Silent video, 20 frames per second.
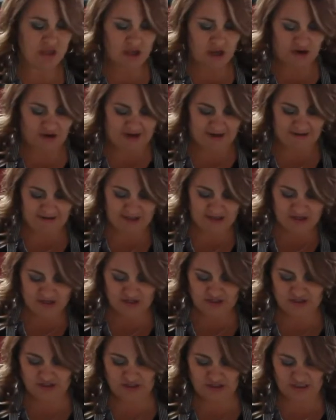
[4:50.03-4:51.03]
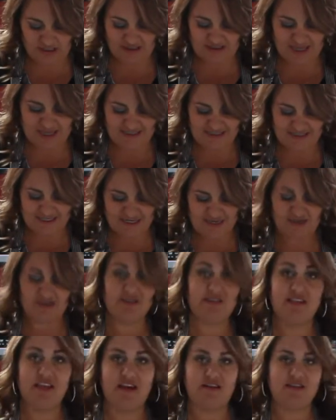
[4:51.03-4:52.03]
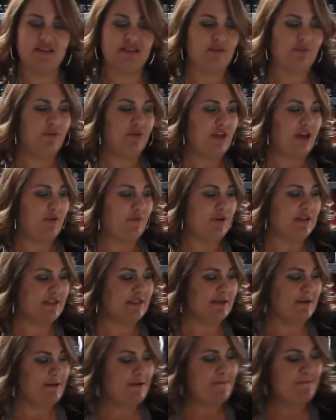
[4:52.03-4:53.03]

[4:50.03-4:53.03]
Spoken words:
Alright, so look, that's it. You see how simple that was?